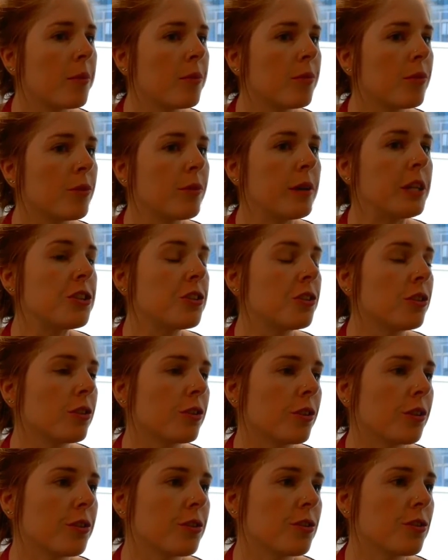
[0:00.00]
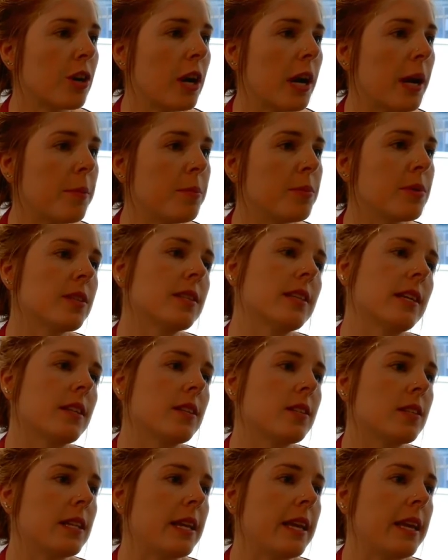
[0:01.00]
The regional growth tribes
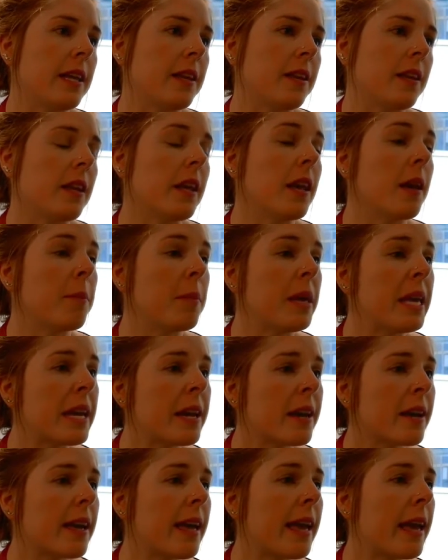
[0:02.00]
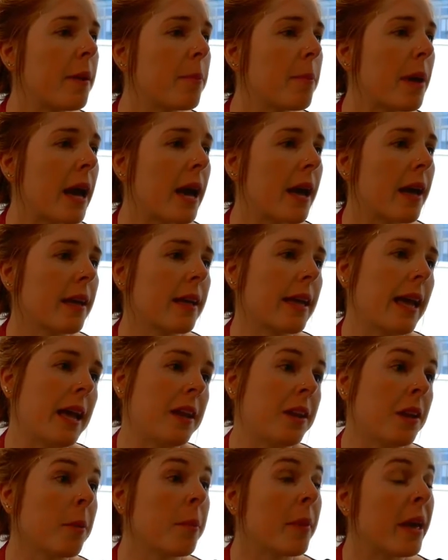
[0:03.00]
sit in EMEA, APAC
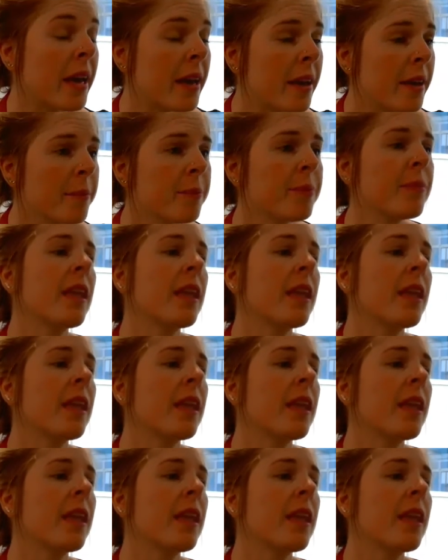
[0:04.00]
and EMEA,